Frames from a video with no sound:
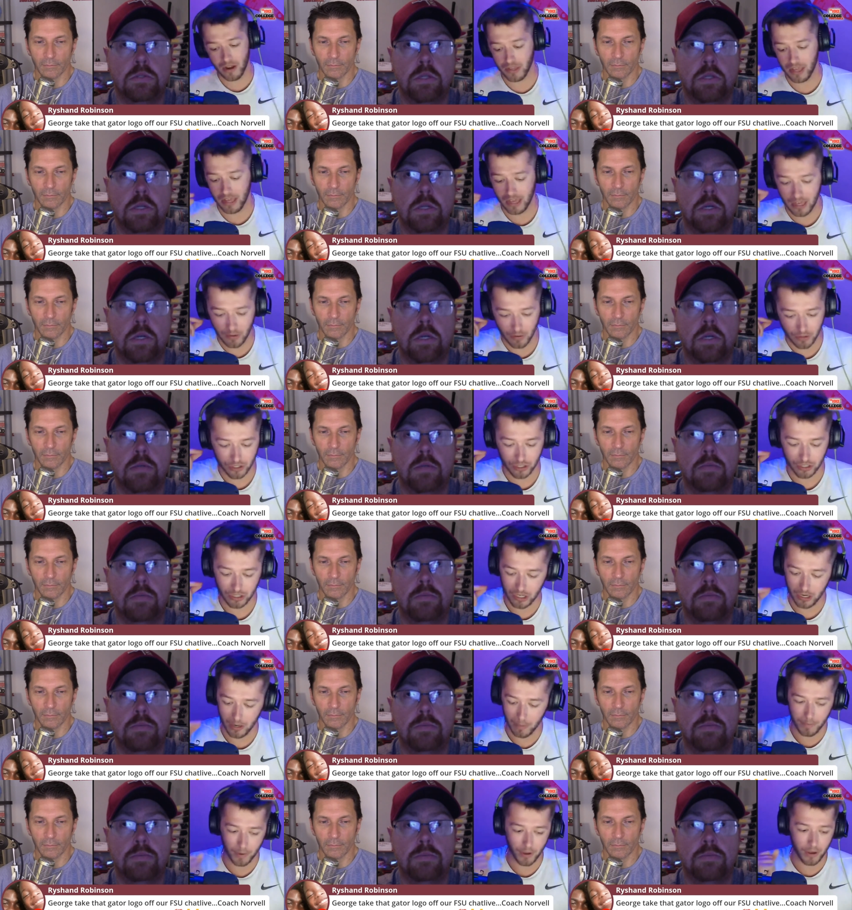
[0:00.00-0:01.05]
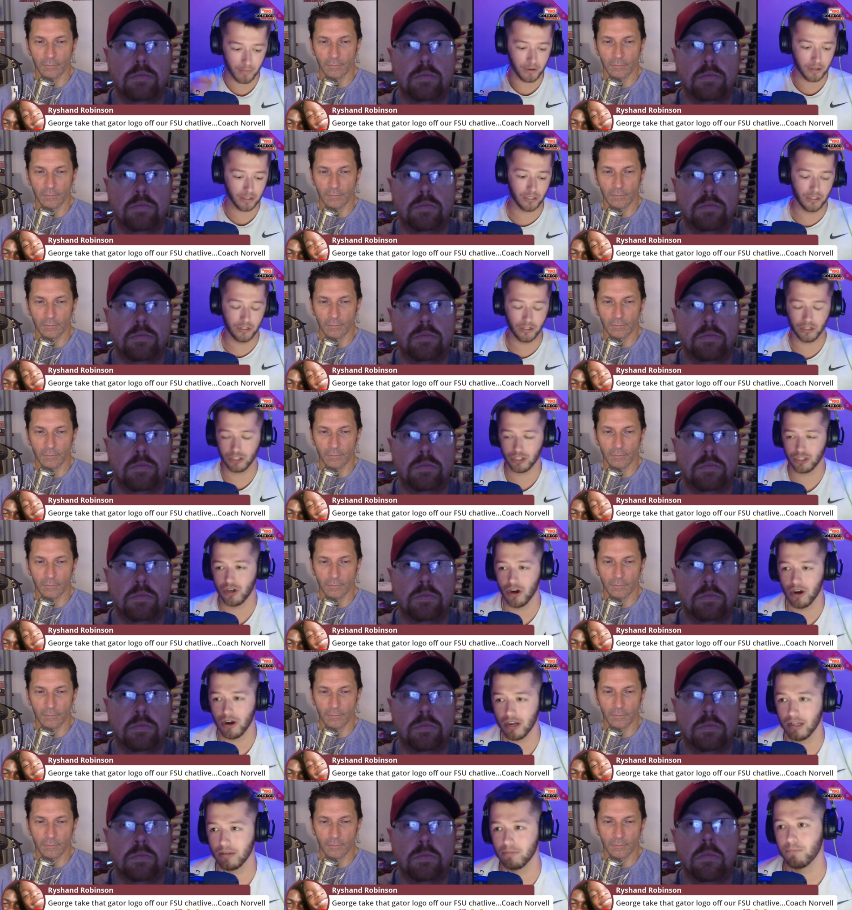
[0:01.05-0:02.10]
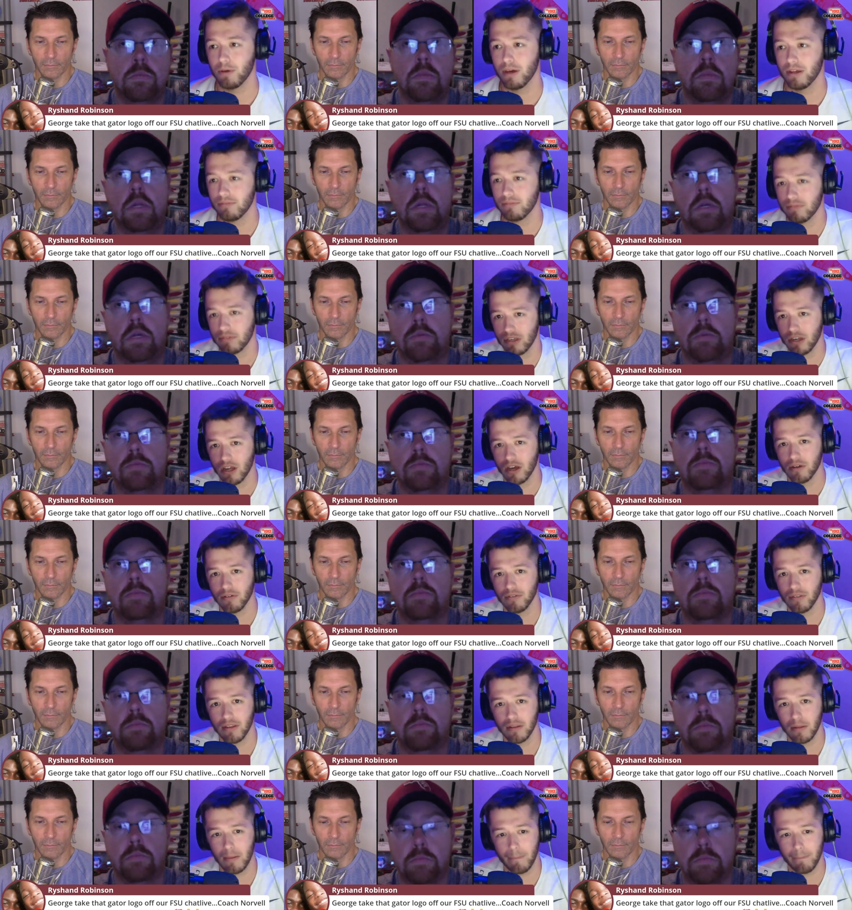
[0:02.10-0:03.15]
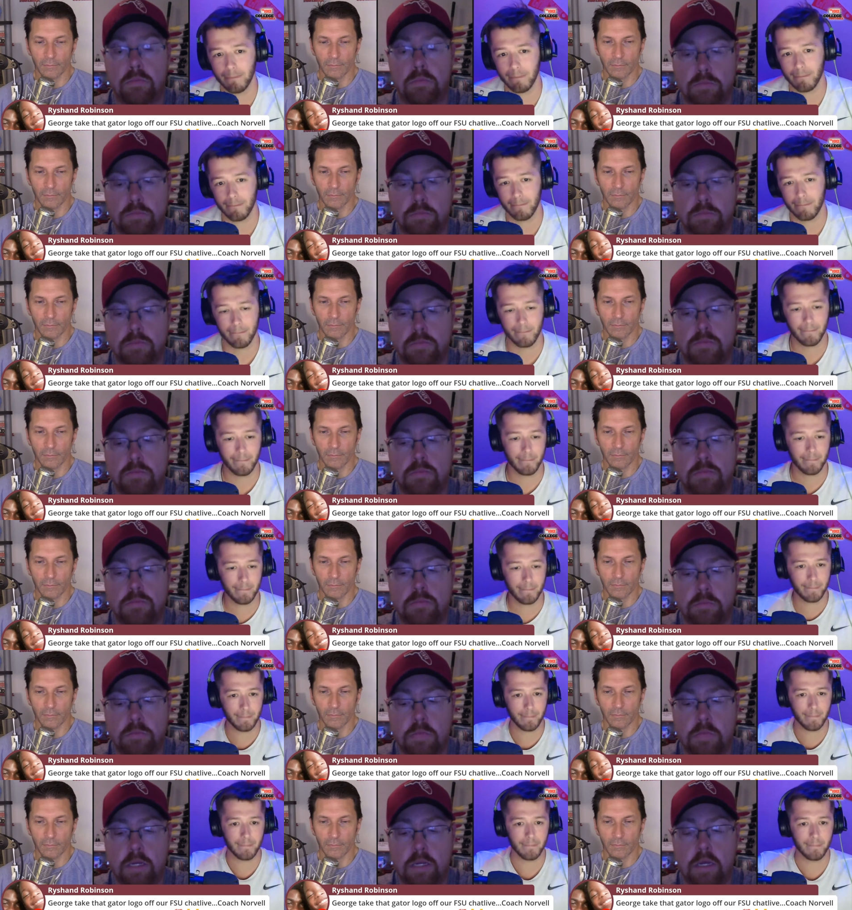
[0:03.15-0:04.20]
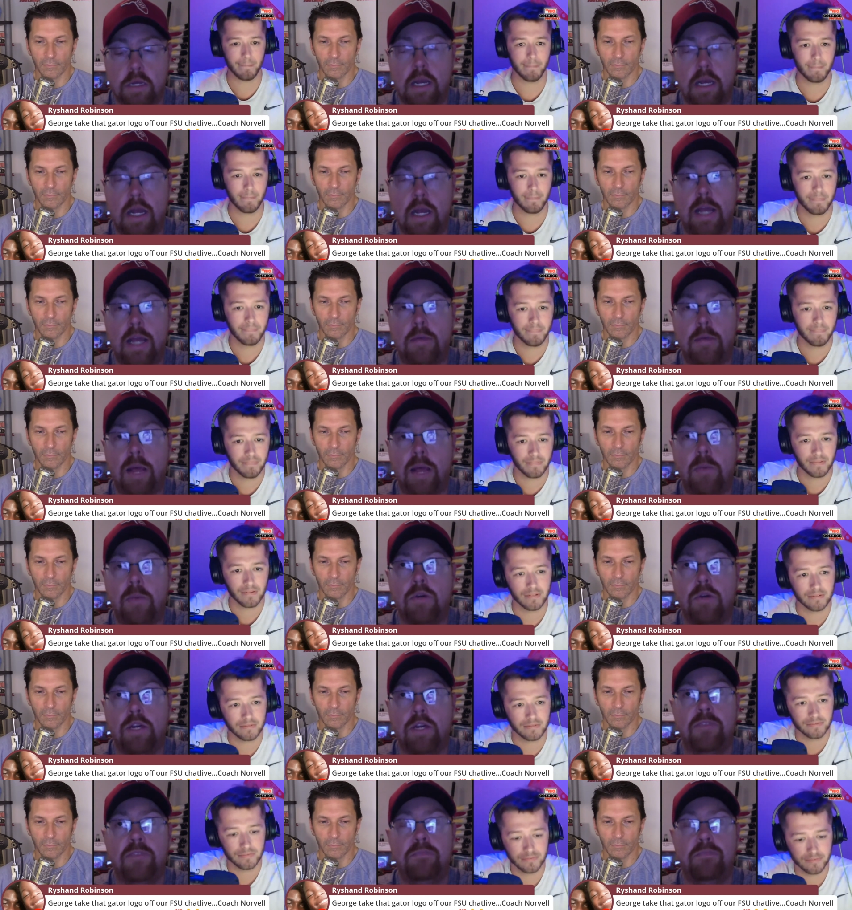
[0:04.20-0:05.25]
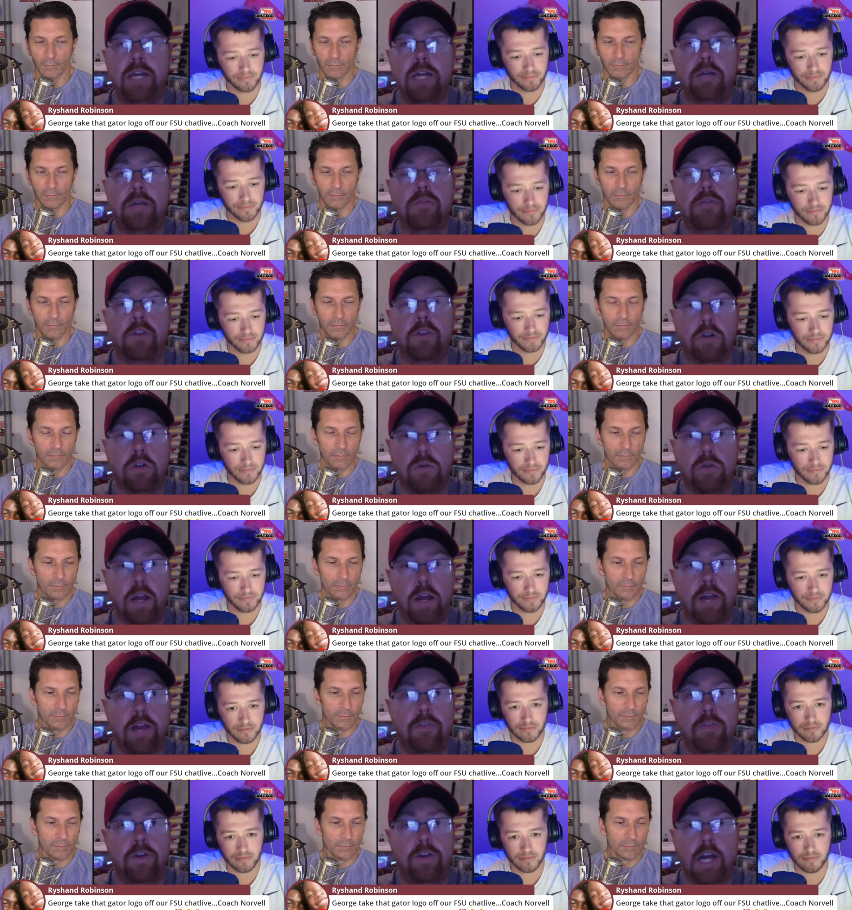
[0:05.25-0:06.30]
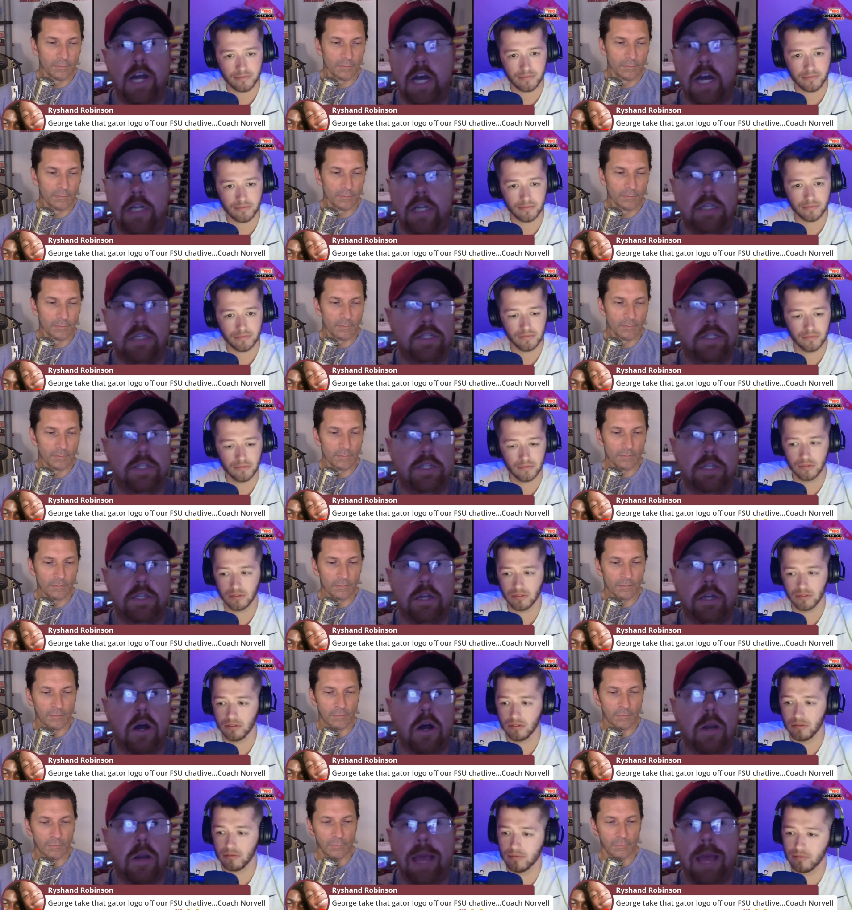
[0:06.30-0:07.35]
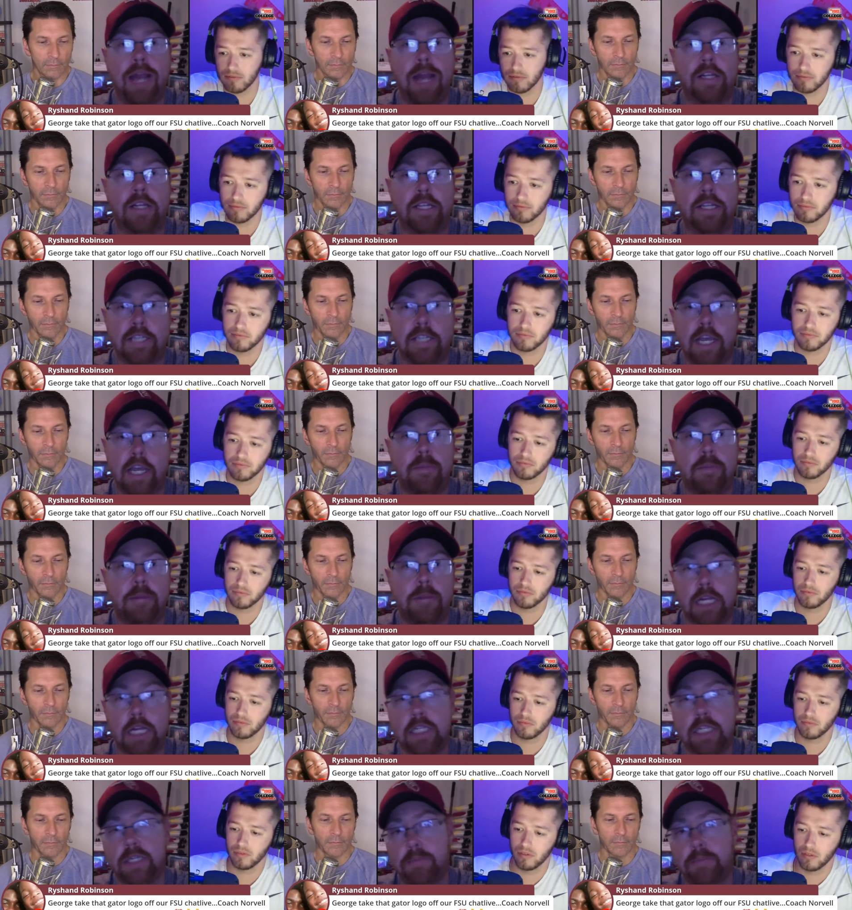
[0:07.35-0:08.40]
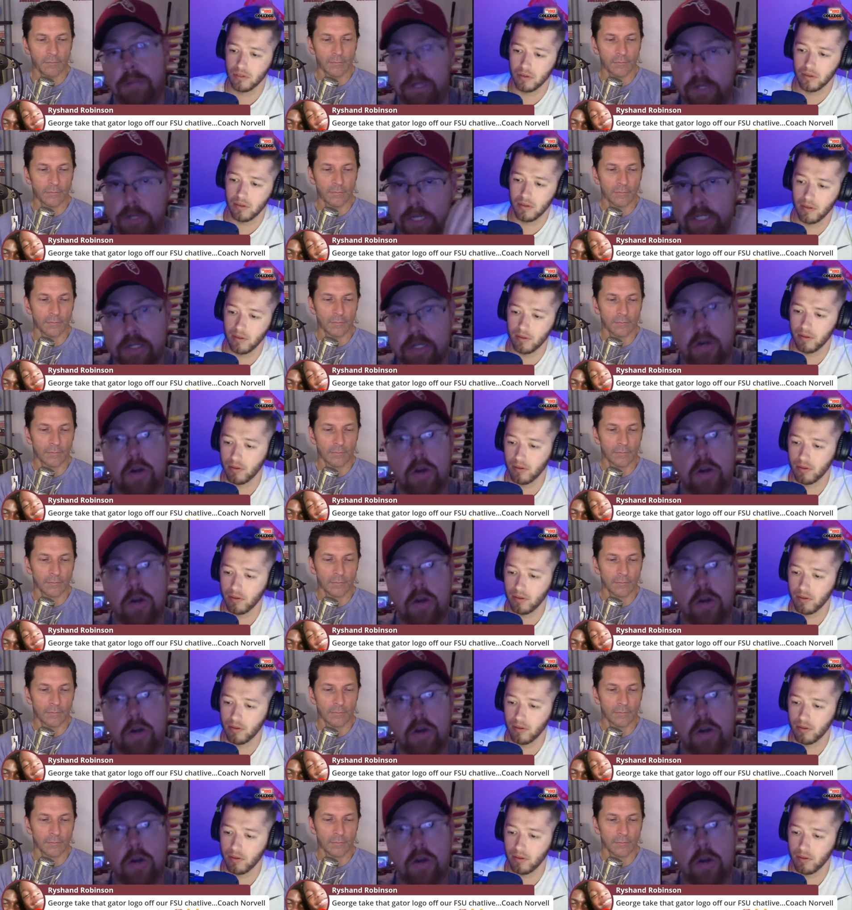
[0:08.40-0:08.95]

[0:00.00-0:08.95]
Speaker 1: I don't think he was just here, boom, you're, you're starting. But starting, you know, but,
Speaker 2: starting, but being Mike Norvell credit for not automatically saying McKenzie Milton